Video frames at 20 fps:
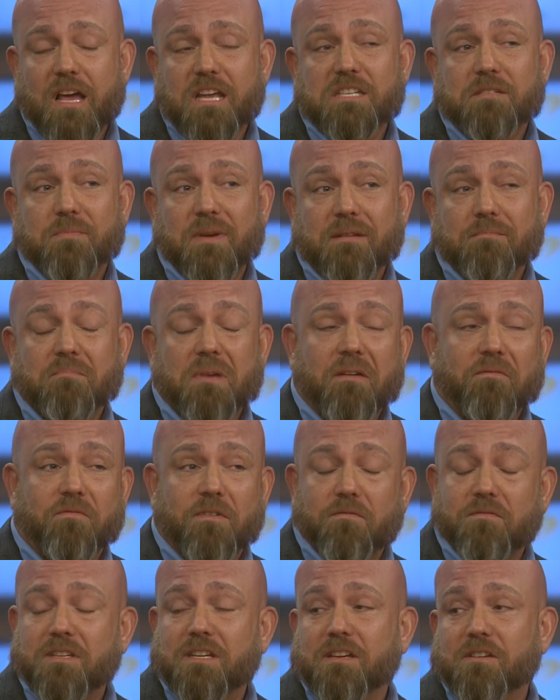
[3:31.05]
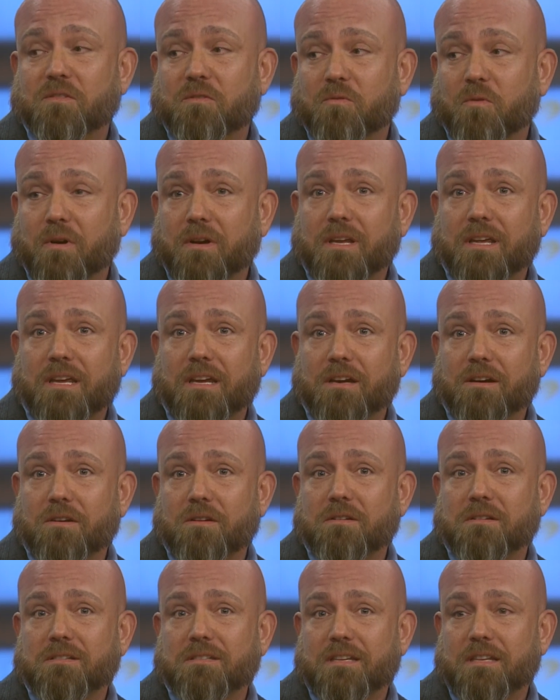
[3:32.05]
spent about 15, 20
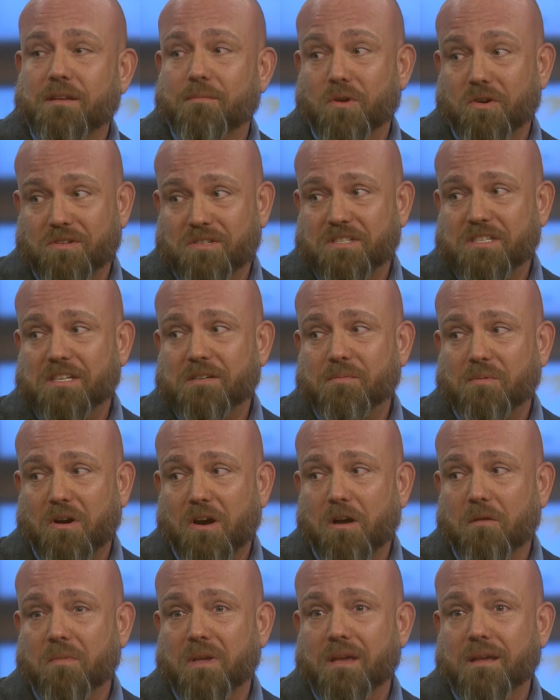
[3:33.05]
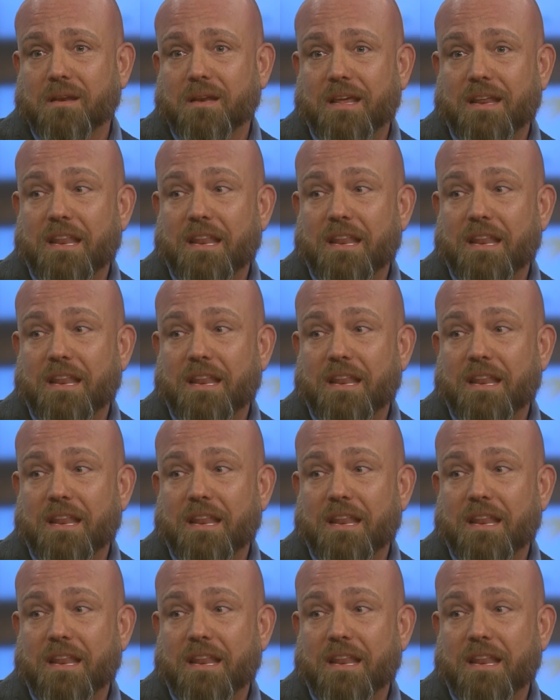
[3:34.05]
years in the emergency department,